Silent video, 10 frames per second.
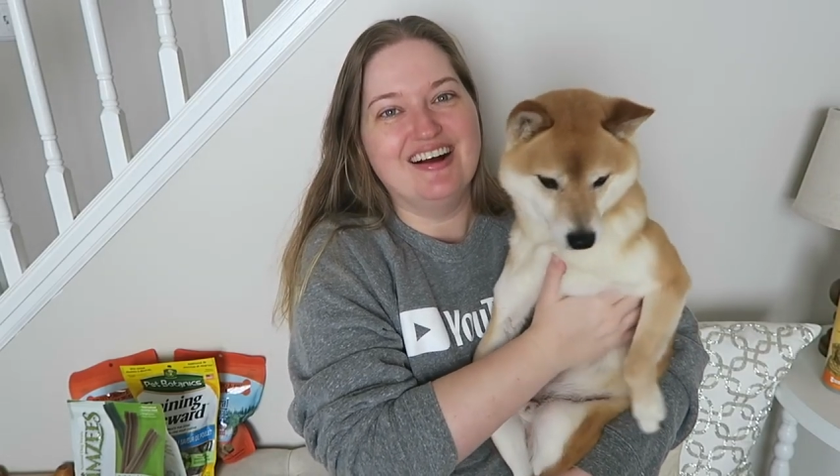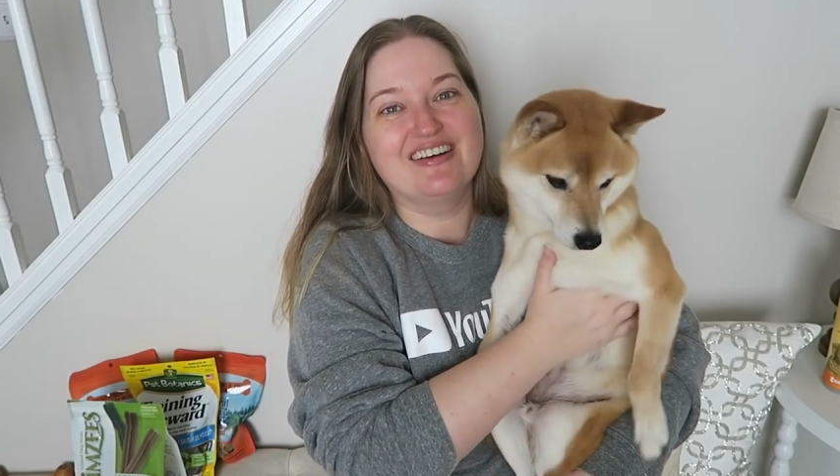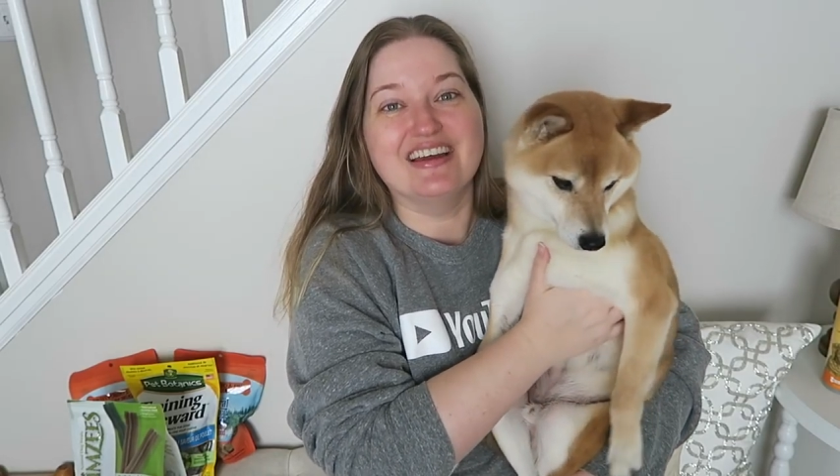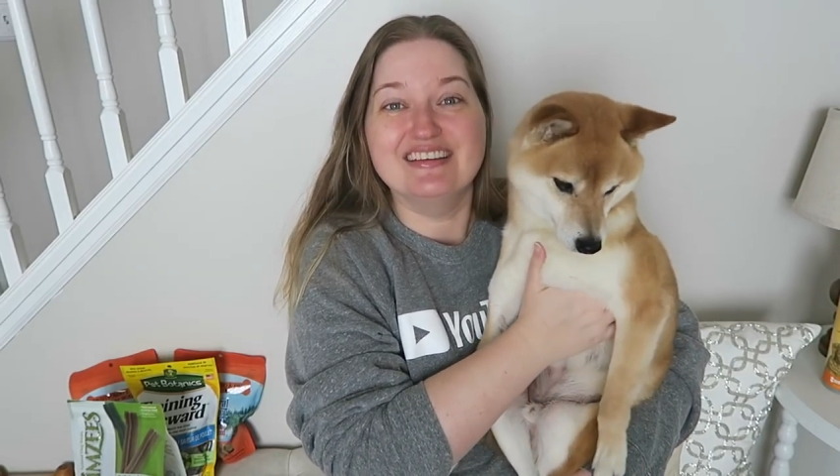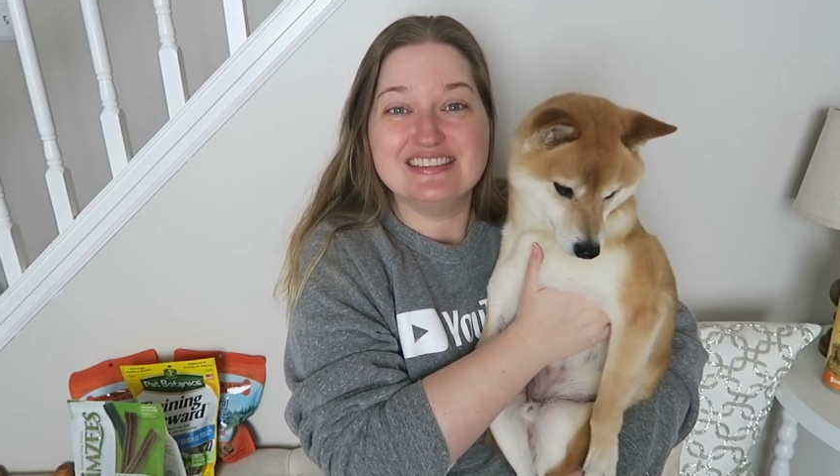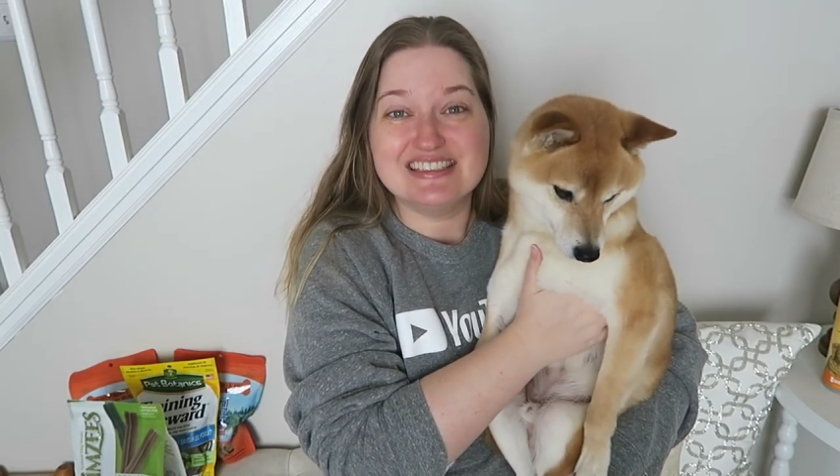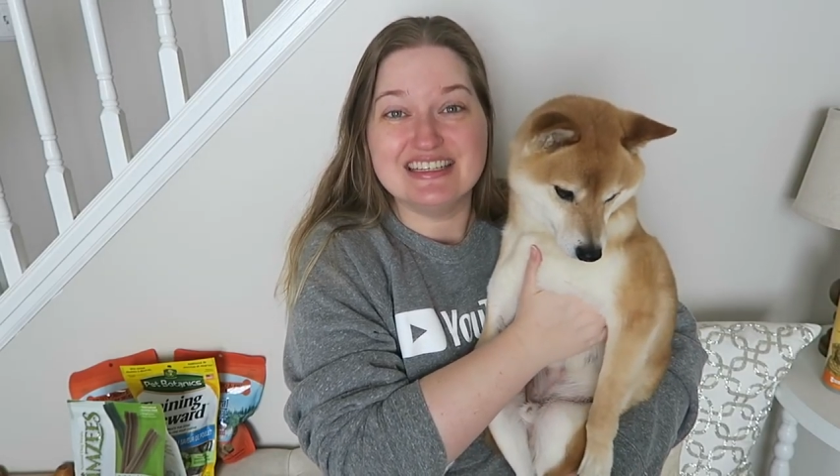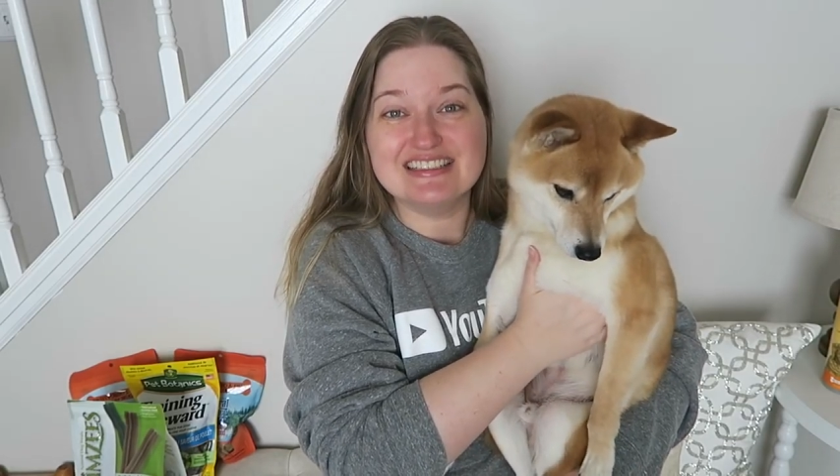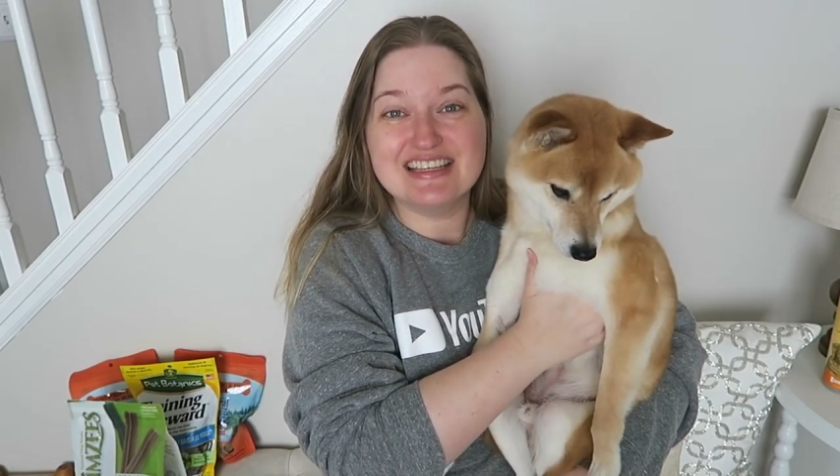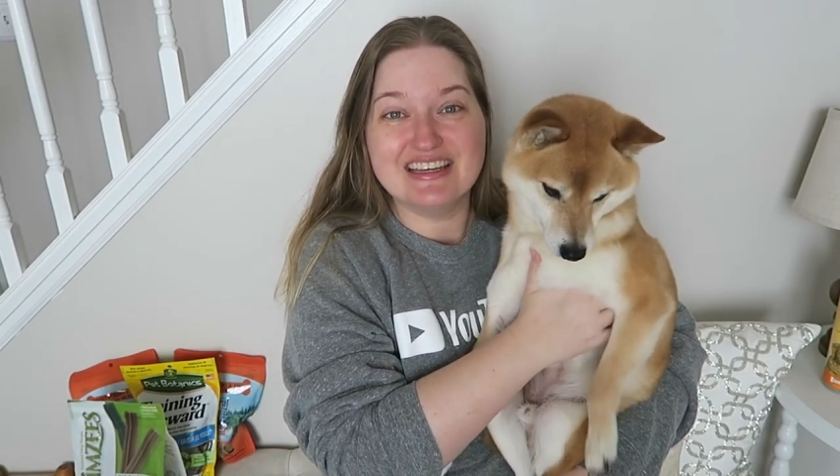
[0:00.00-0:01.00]
Okay, see
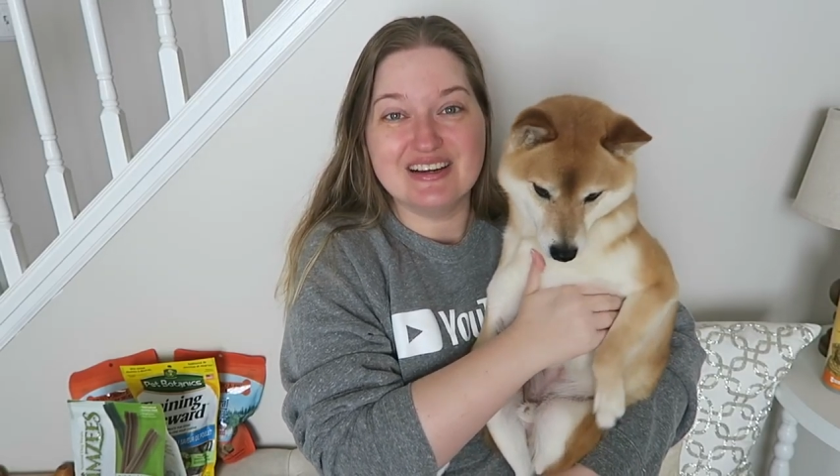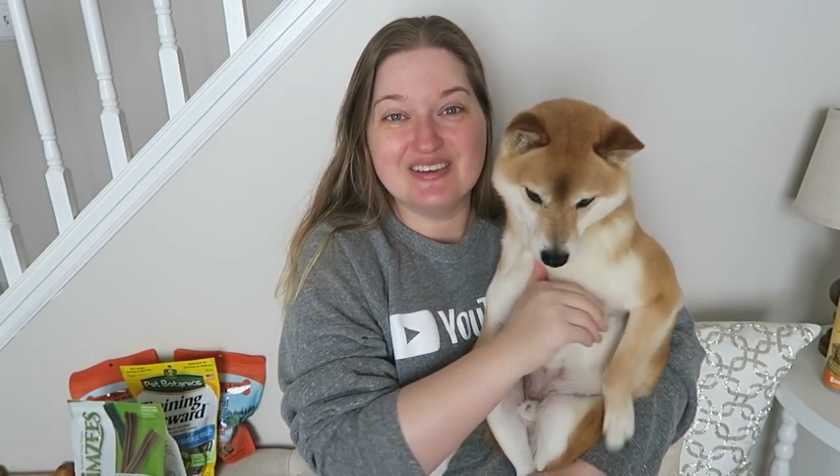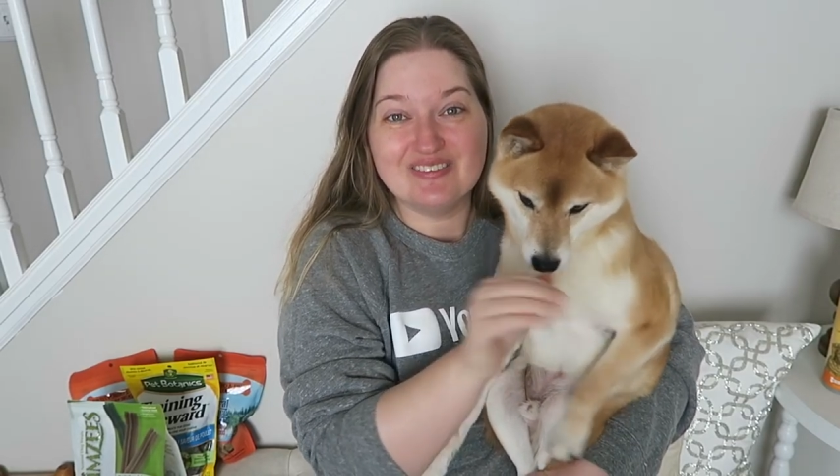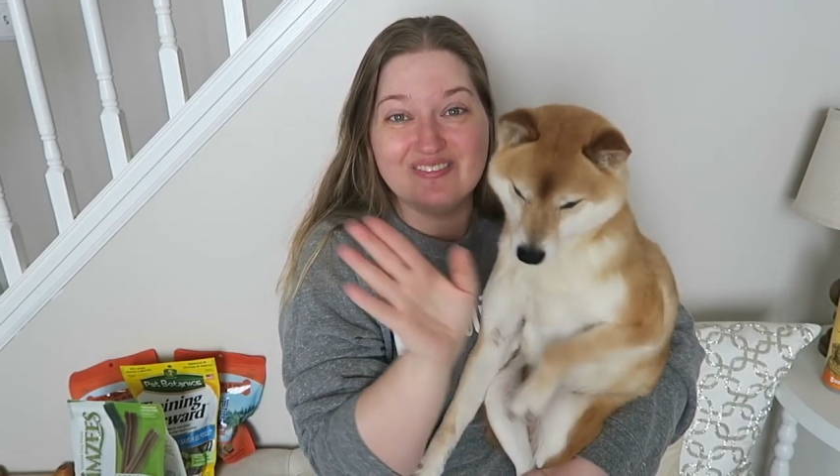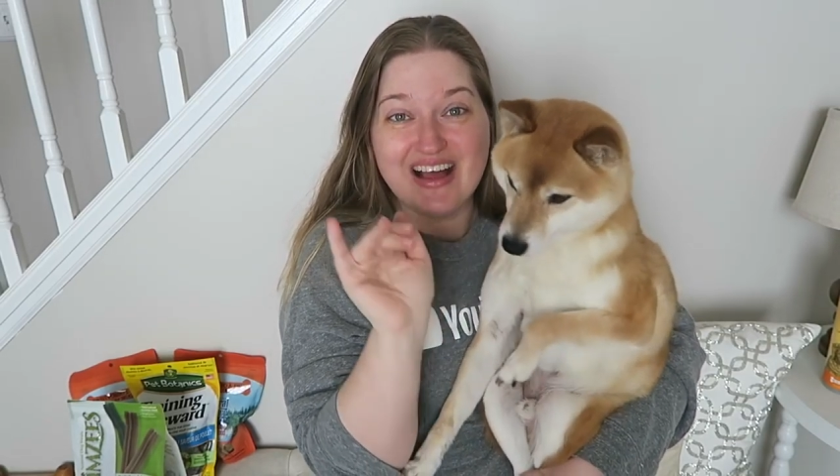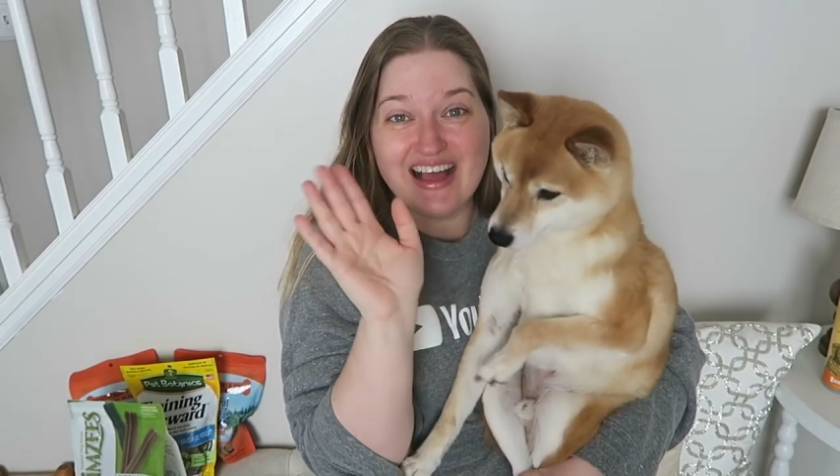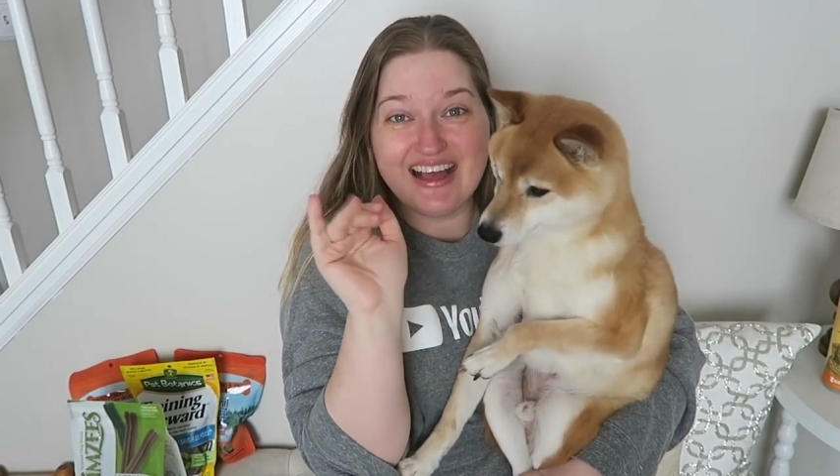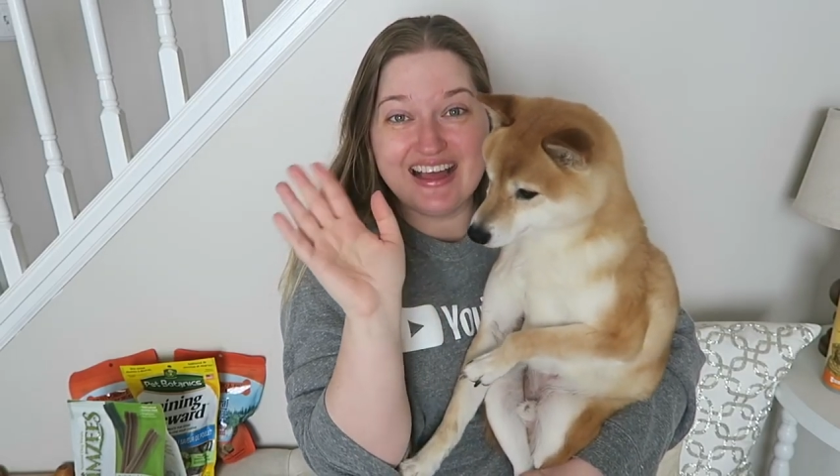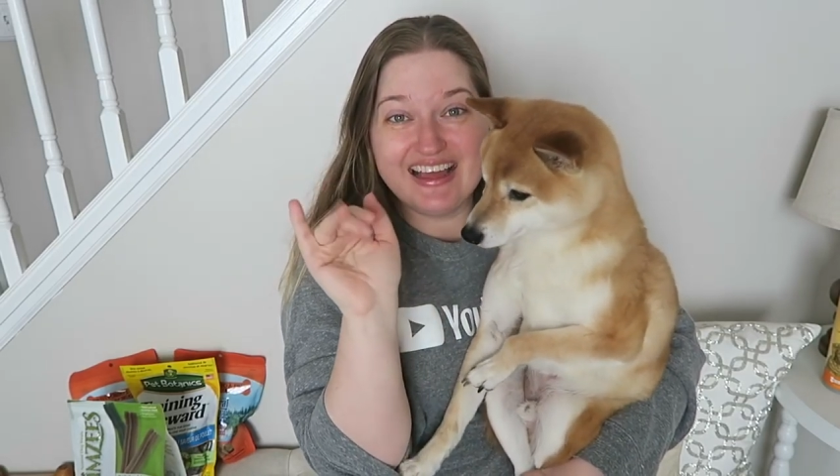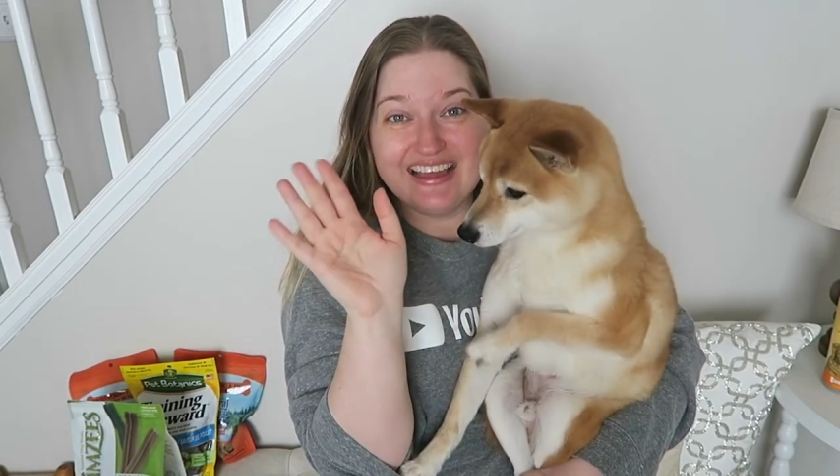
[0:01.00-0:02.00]
you guys later.
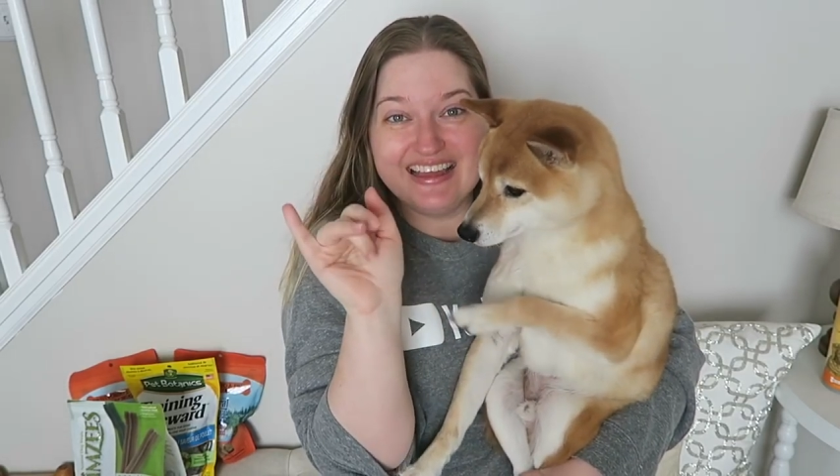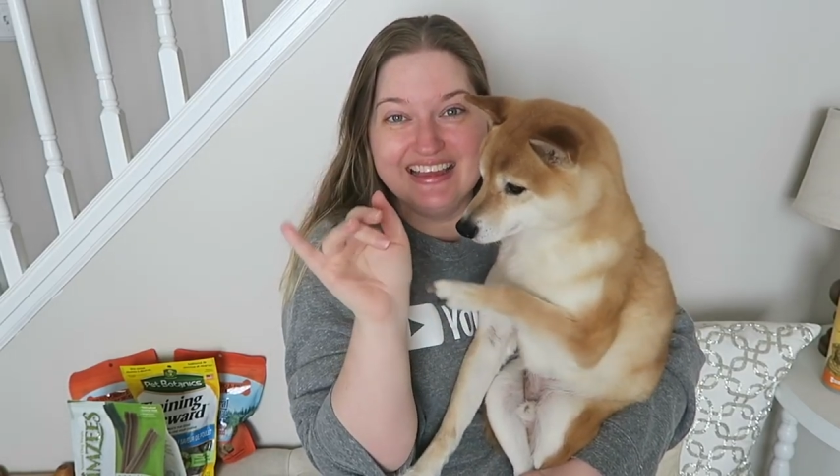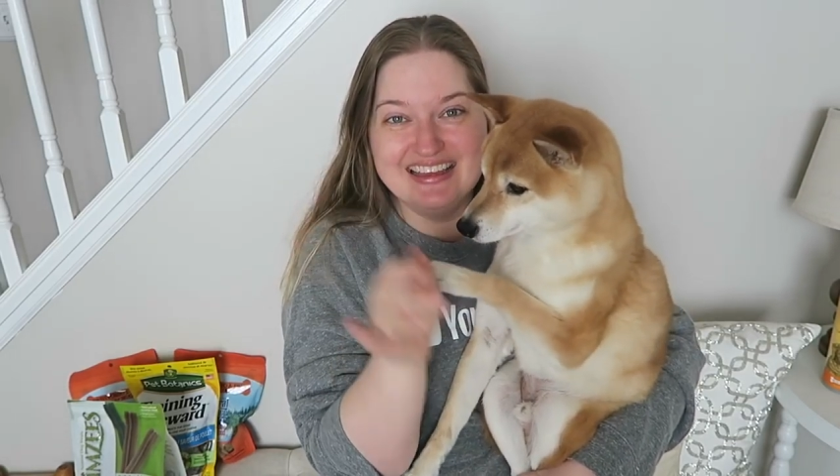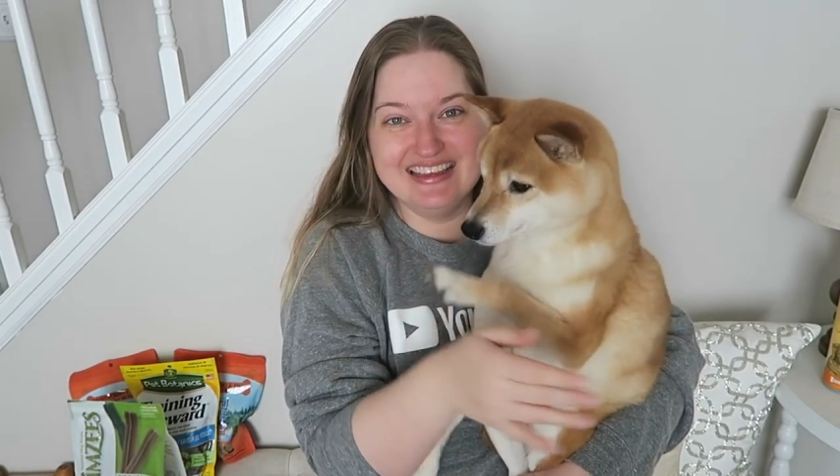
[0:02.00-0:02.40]
Bye!